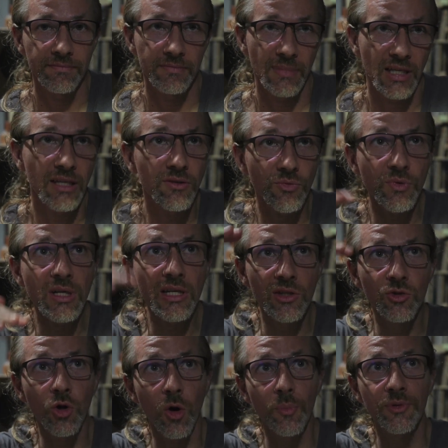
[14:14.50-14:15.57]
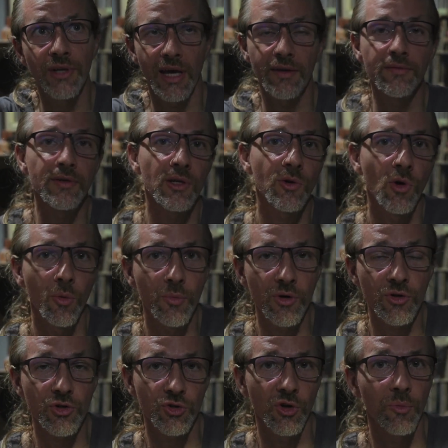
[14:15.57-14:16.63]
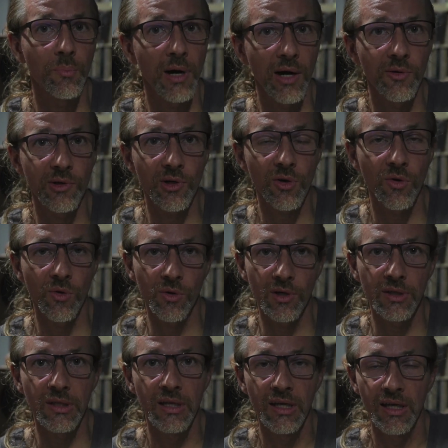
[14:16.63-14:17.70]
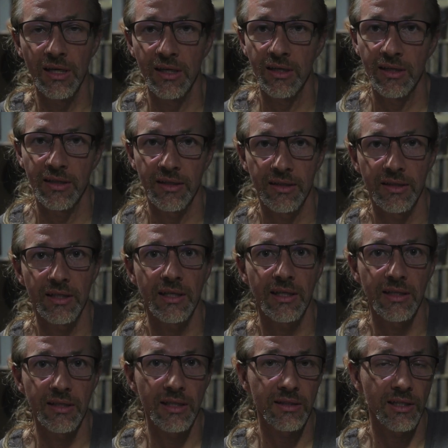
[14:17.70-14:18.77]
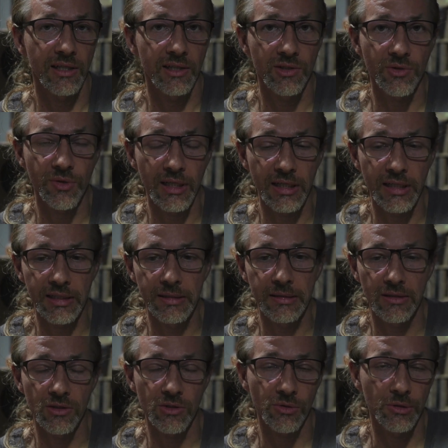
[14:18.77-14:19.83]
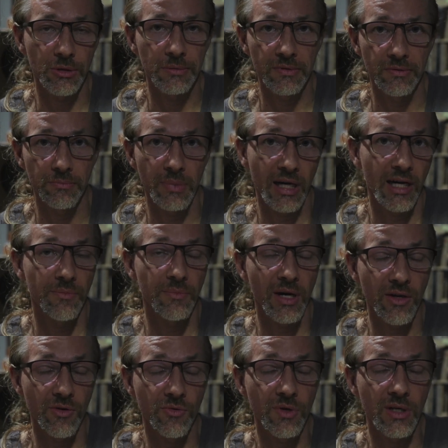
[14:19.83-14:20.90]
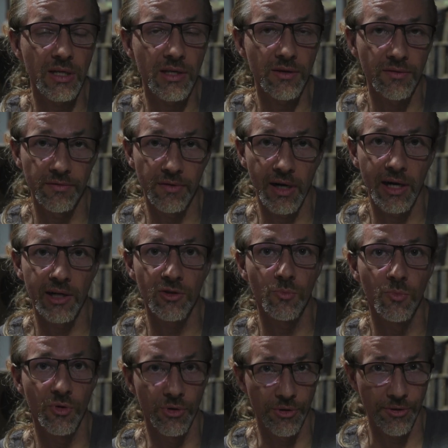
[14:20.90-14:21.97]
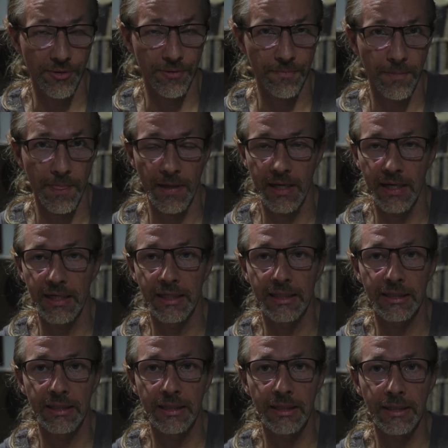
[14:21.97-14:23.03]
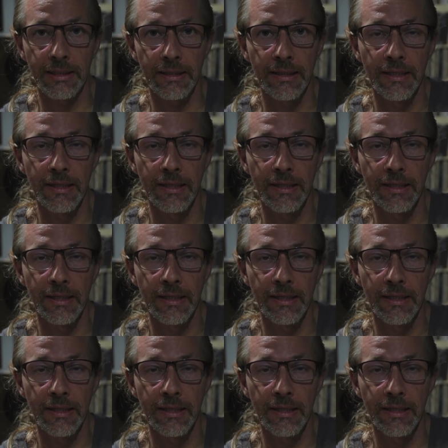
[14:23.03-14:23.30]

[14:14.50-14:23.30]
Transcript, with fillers: it really topped every commercial power cord that that I tried. So by by a really wide berth, and uh,